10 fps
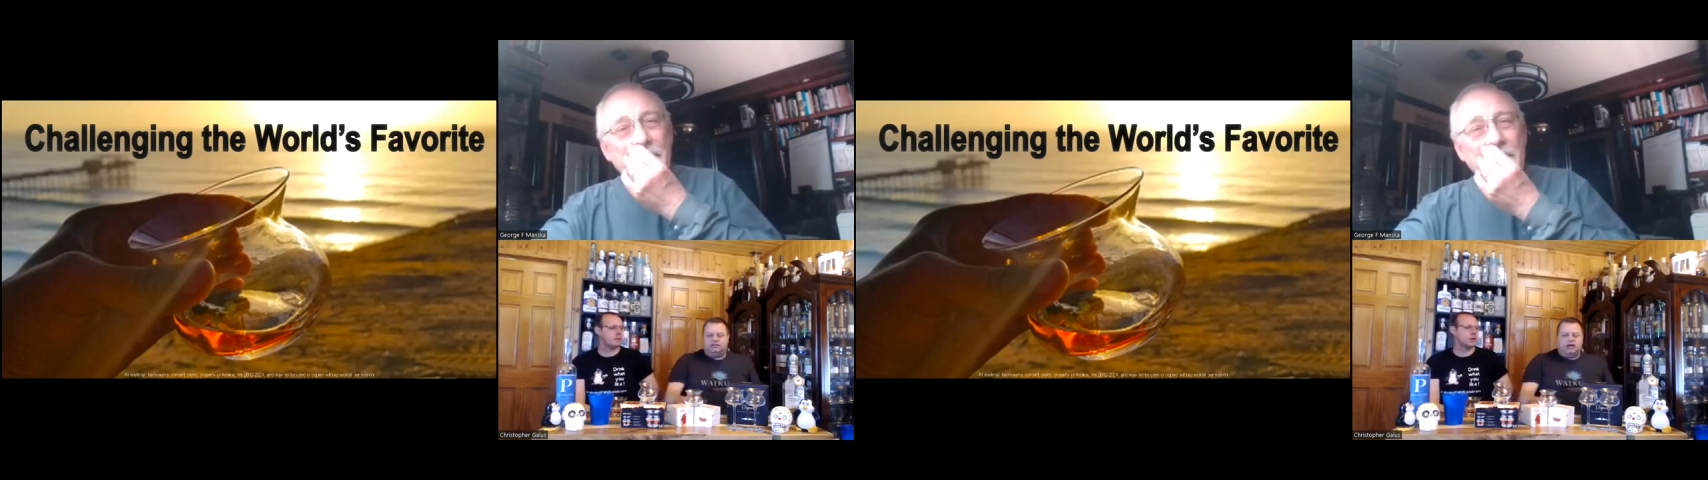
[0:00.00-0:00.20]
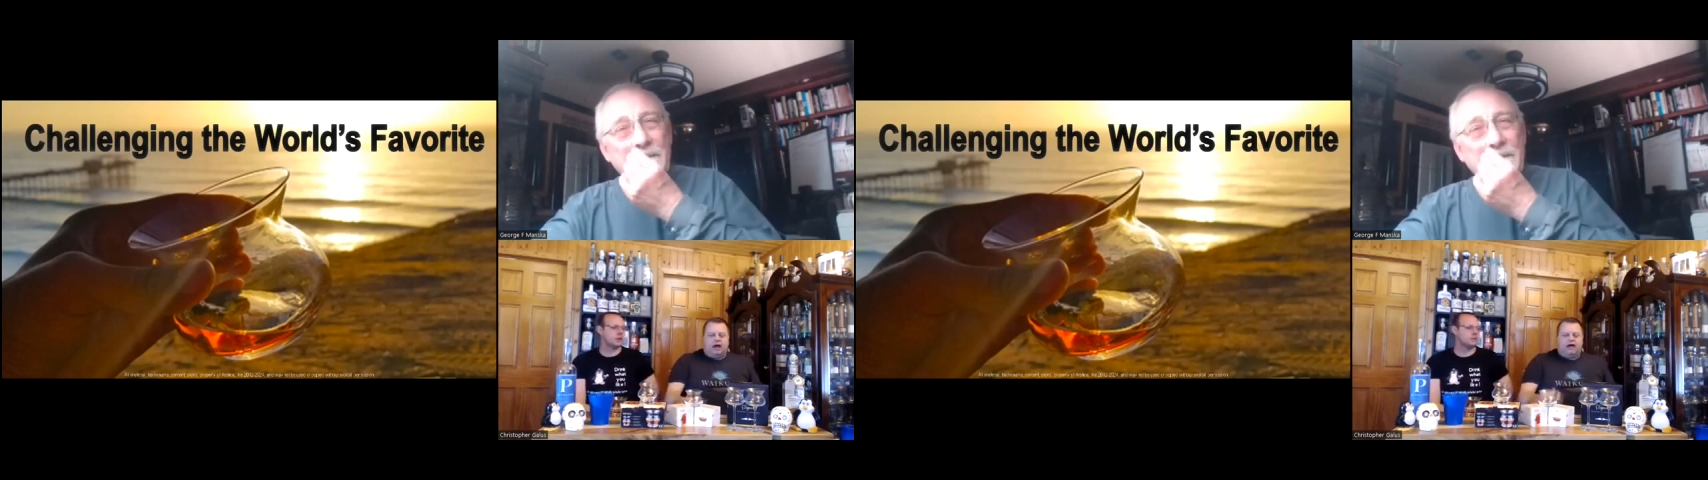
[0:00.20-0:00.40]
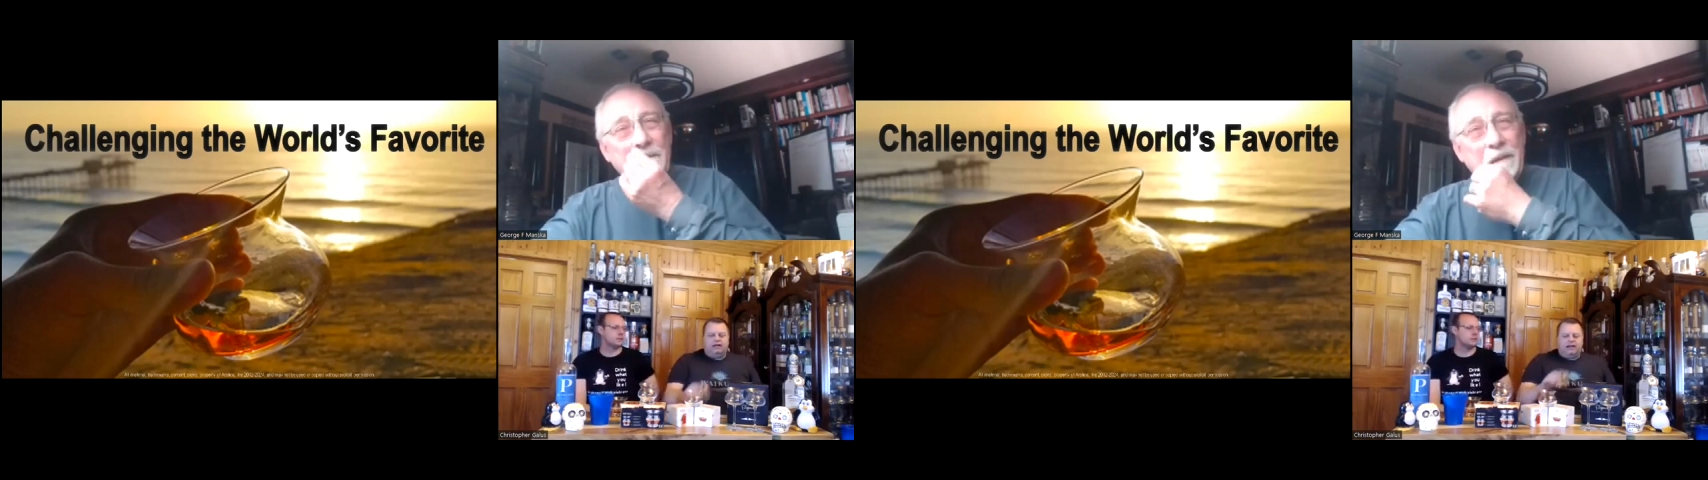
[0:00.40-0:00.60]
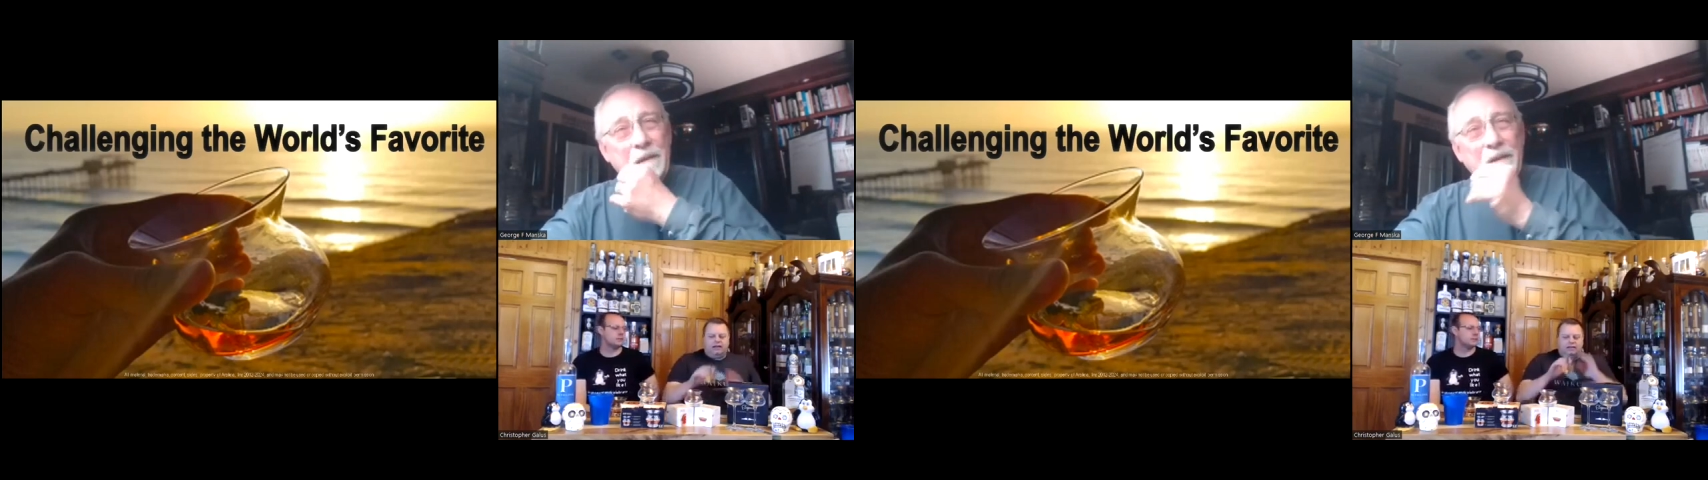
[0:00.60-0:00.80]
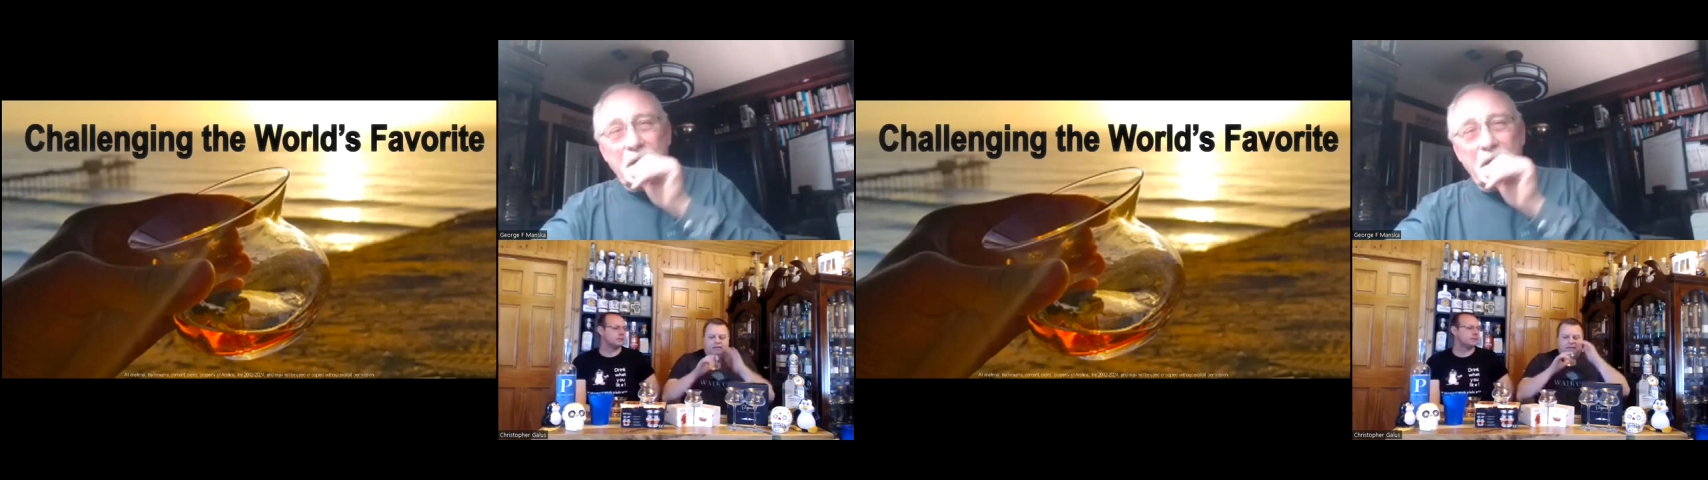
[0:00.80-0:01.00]
I like to
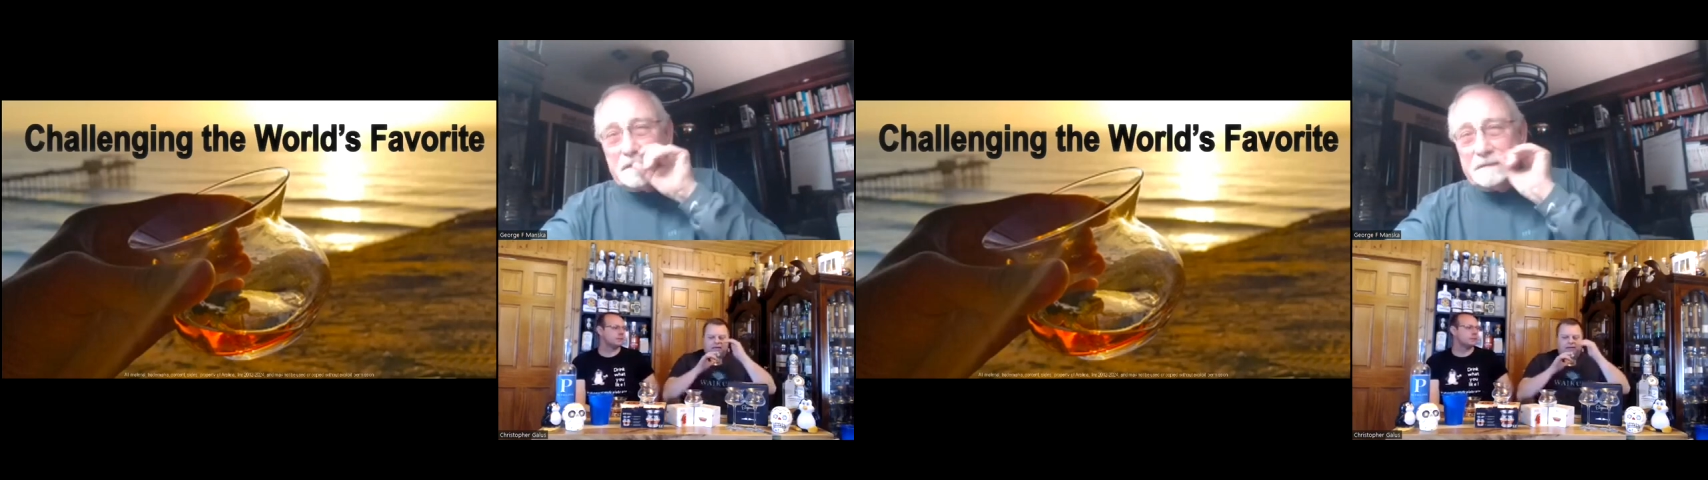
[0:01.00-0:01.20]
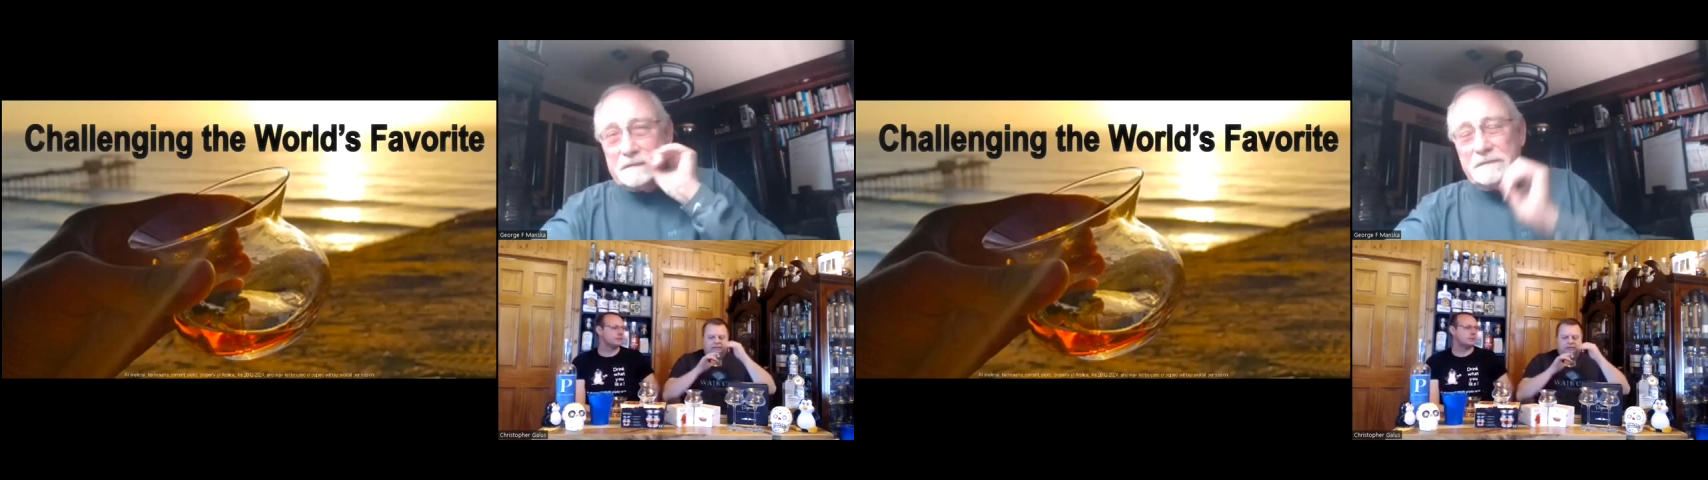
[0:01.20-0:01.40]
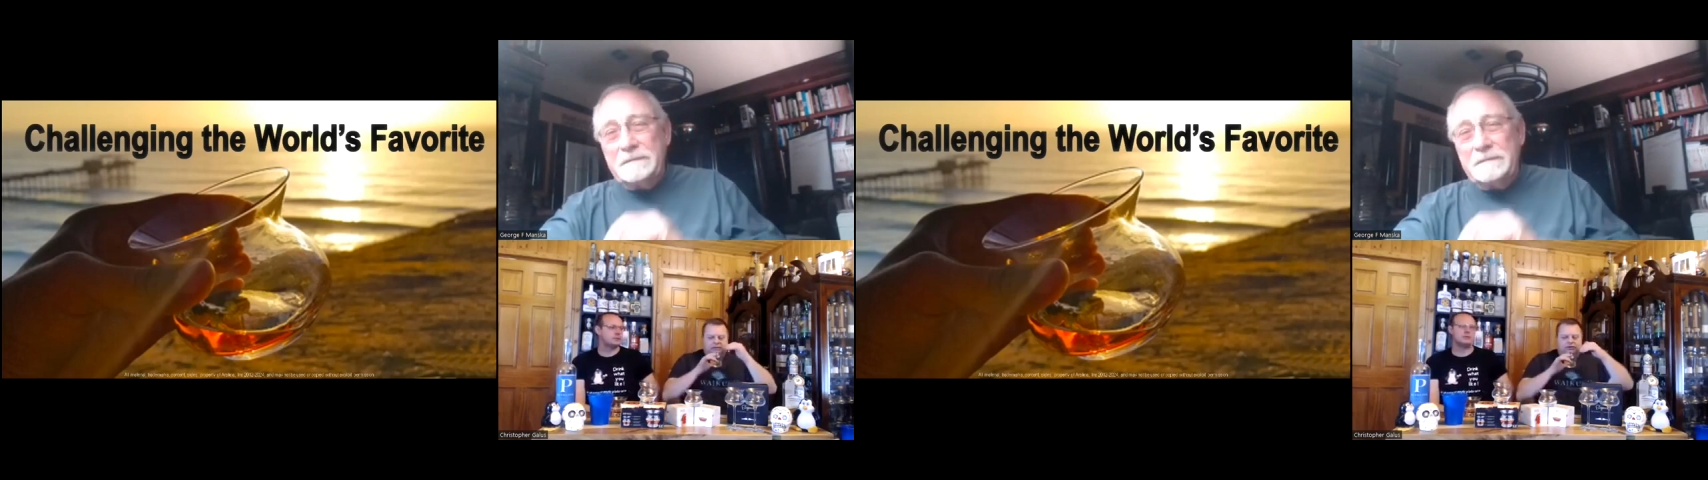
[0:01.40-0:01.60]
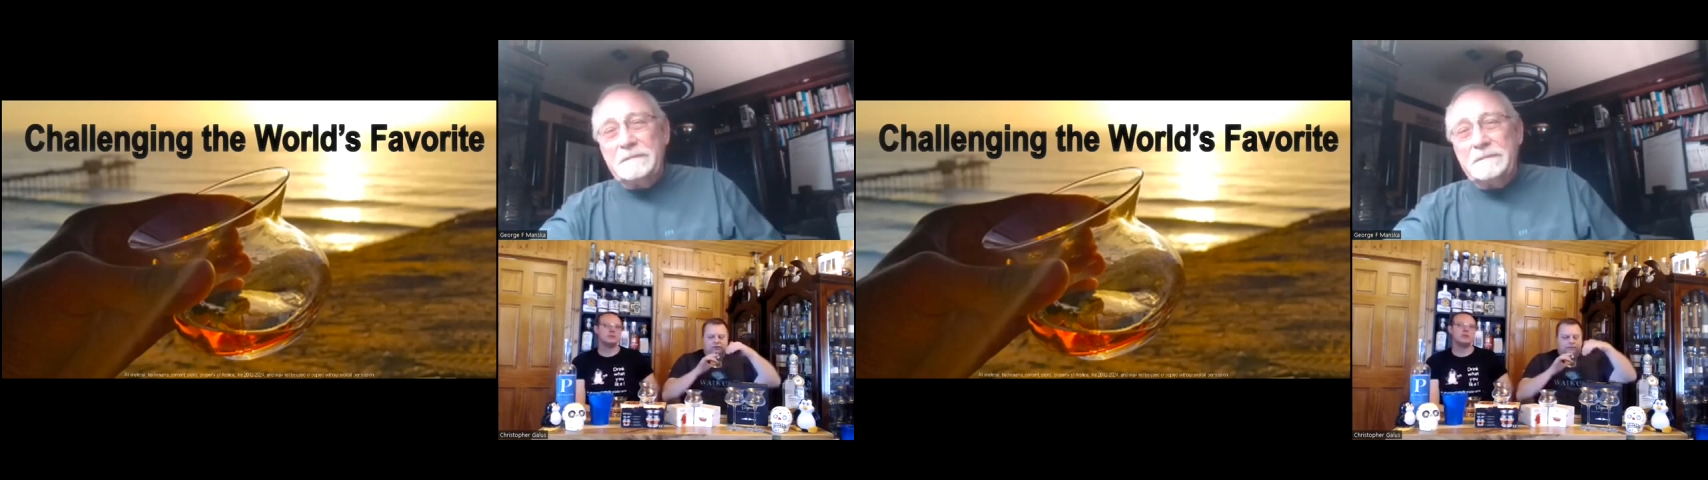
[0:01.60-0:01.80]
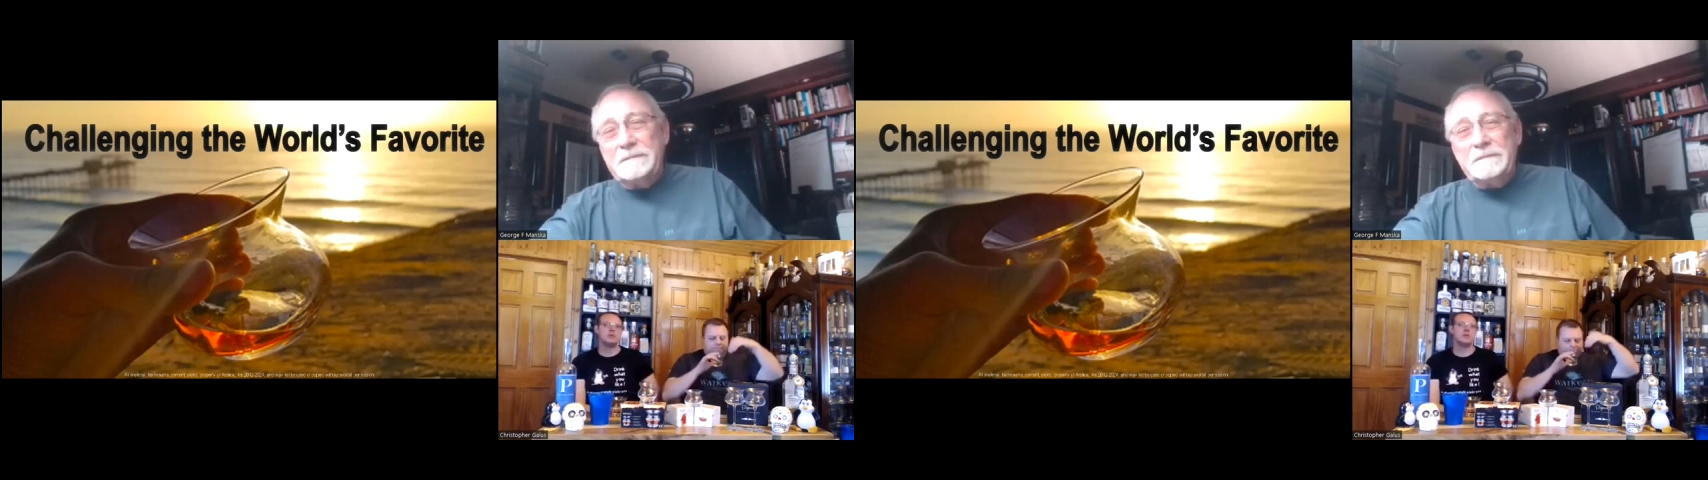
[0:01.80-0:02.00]
be able to